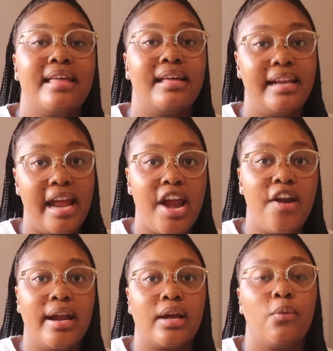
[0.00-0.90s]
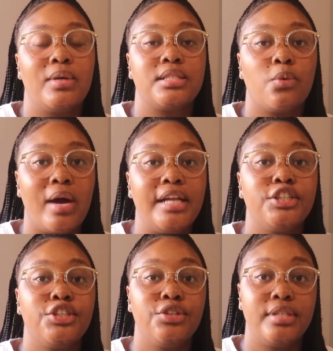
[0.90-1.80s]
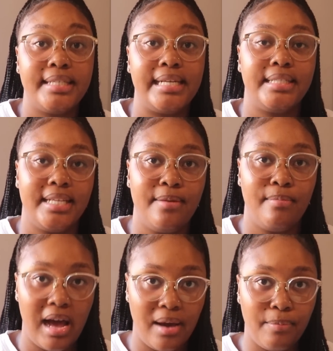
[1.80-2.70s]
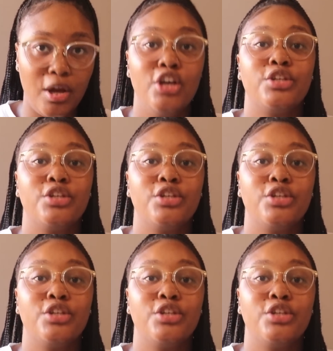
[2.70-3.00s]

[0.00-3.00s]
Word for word: that Eric was the one to set him up.